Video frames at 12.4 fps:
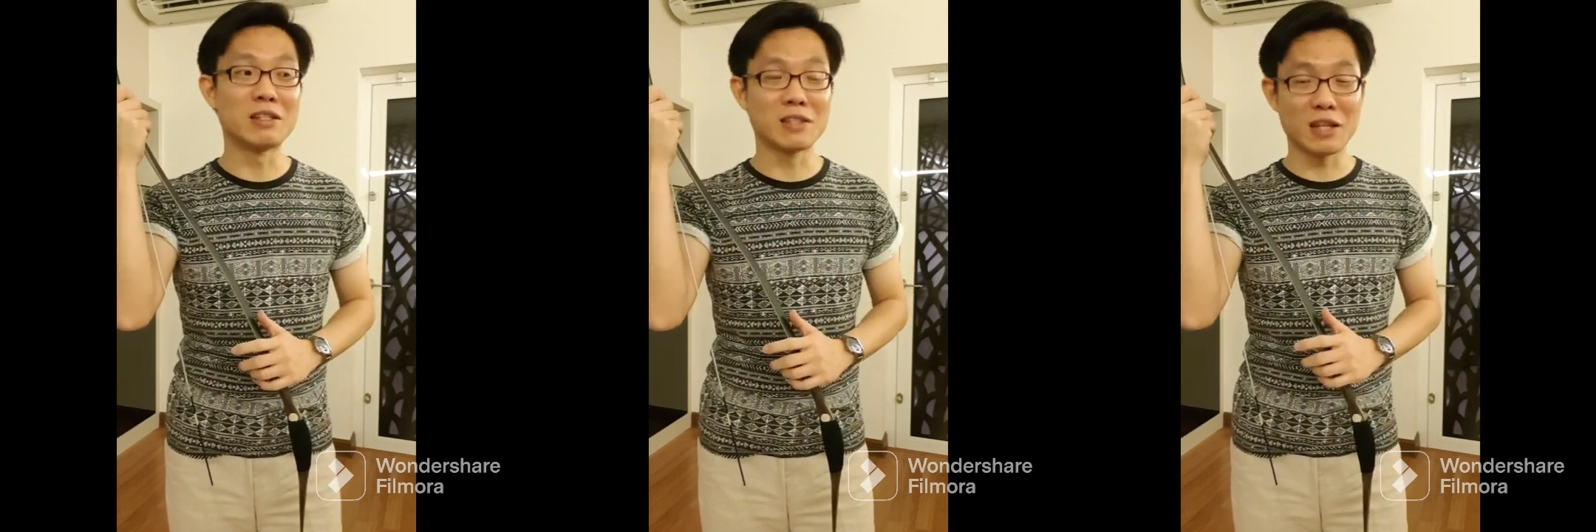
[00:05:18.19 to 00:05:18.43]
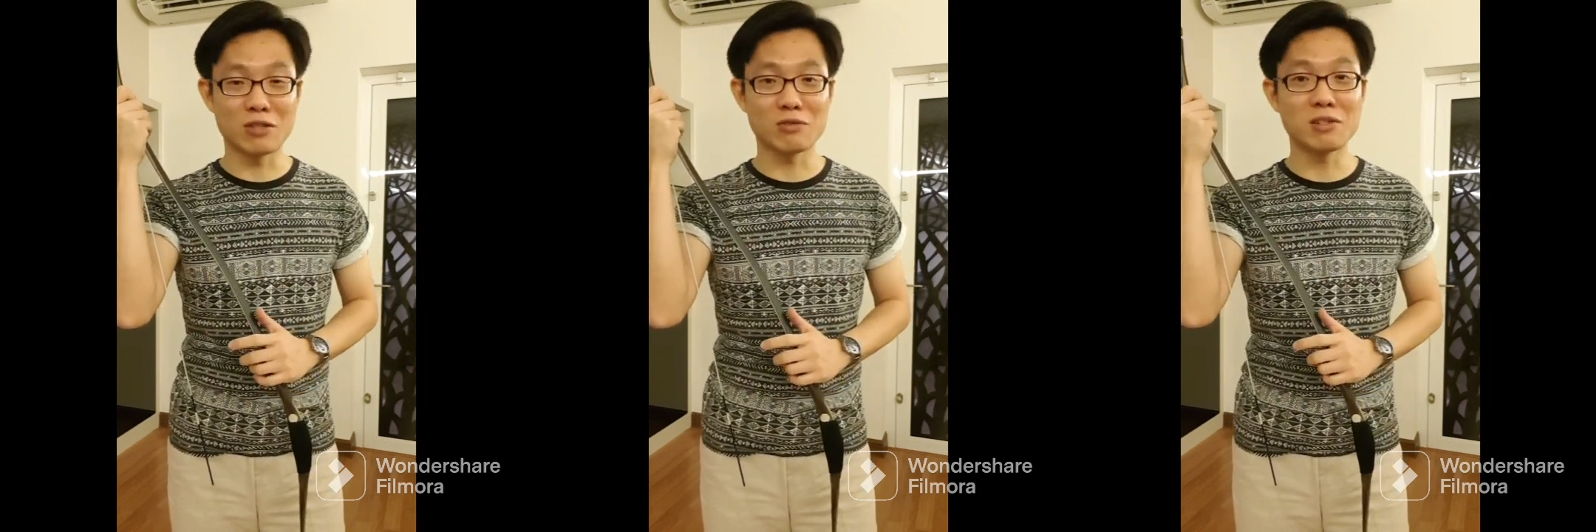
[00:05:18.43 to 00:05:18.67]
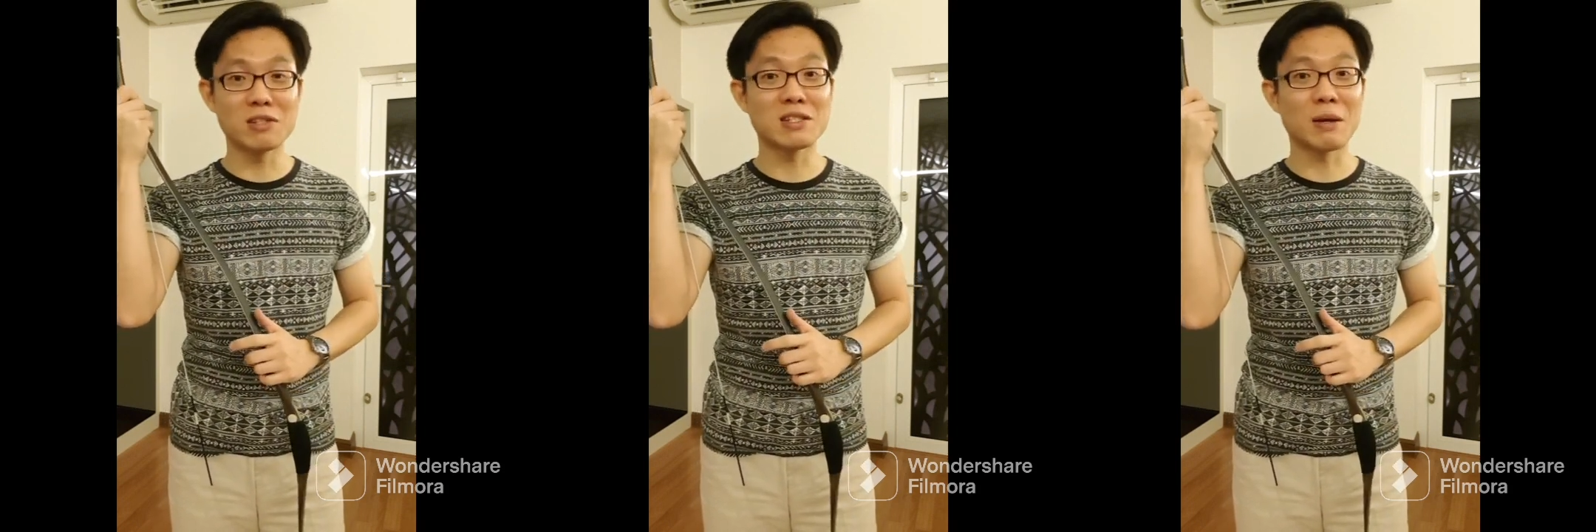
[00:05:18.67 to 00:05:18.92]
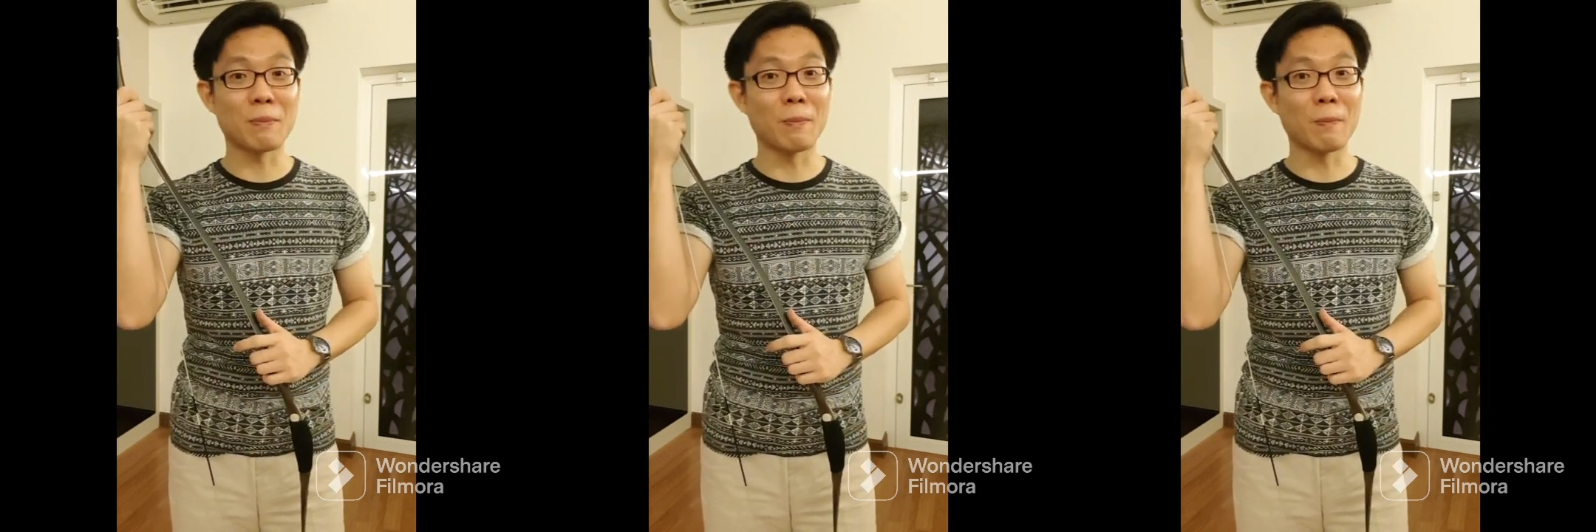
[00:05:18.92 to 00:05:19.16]
is actually
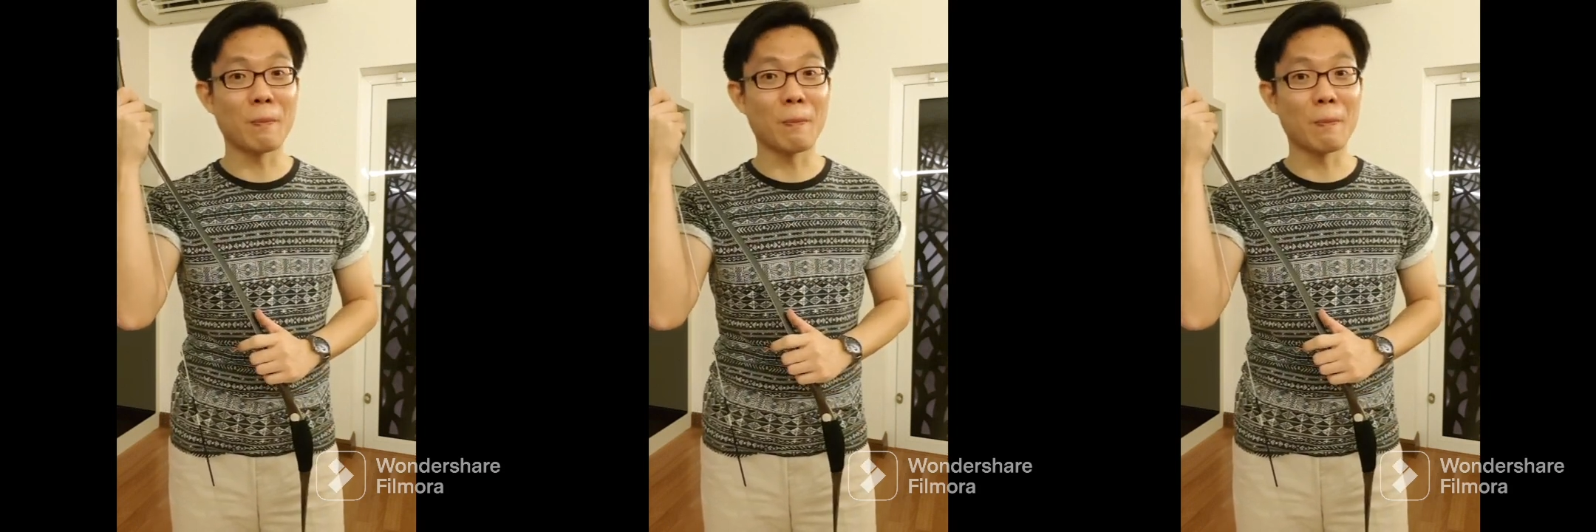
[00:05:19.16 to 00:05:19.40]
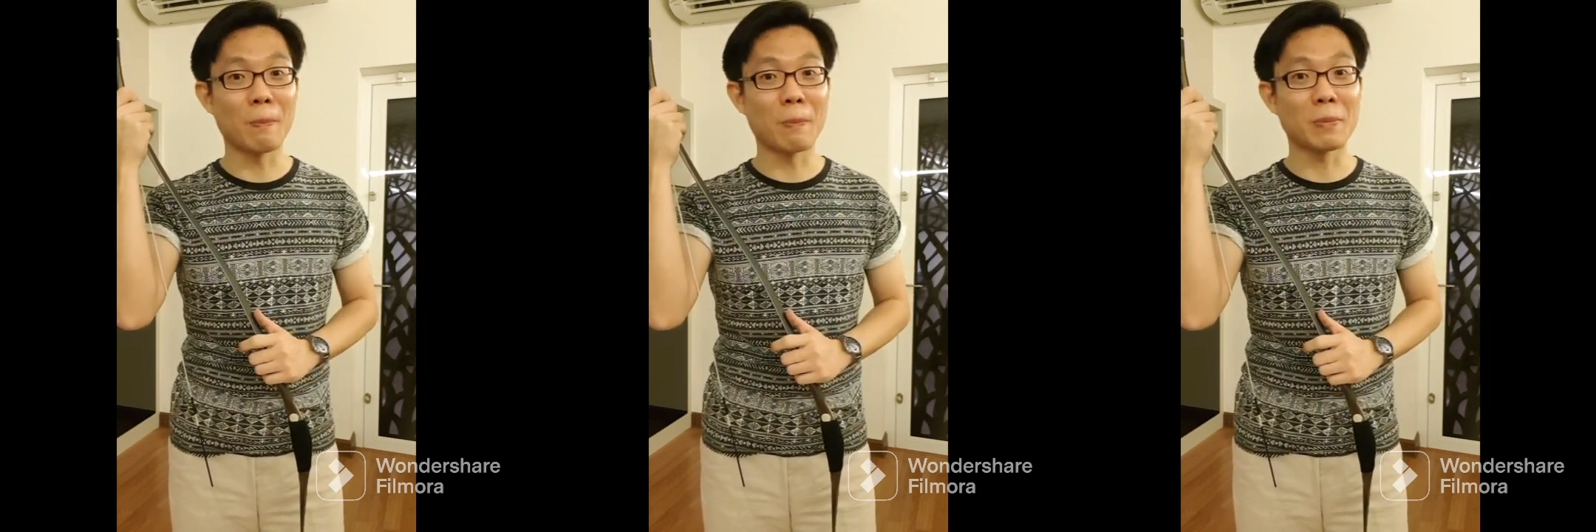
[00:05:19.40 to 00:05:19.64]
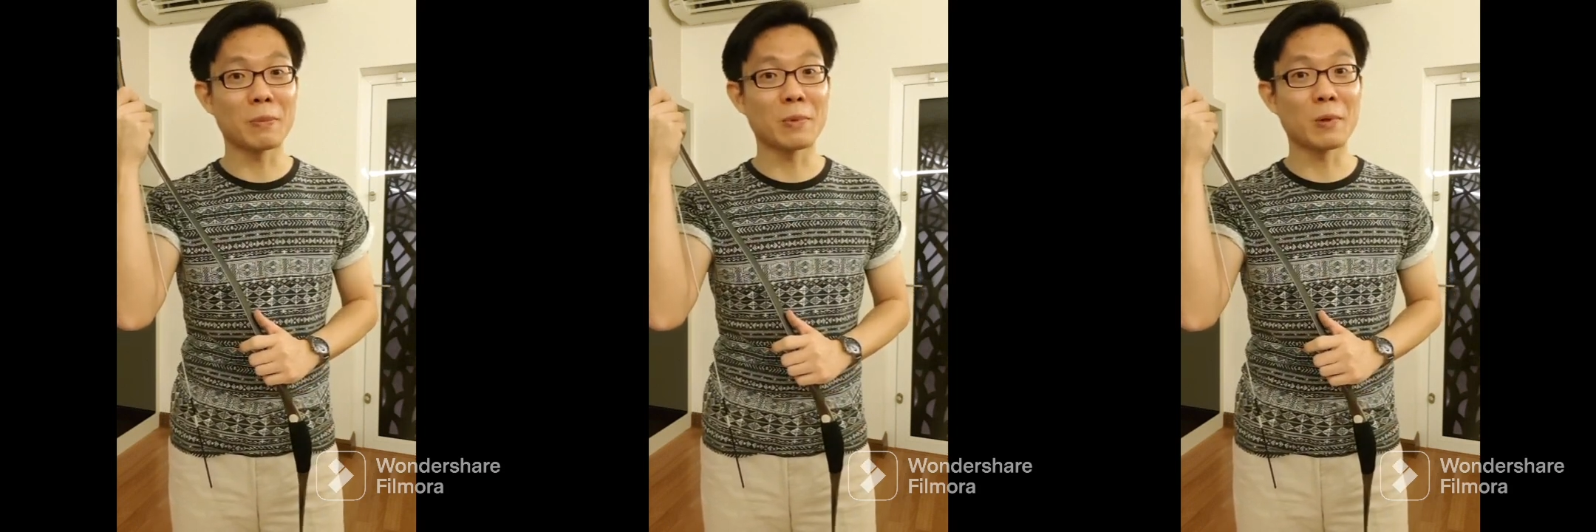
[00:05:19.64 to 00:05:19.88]
some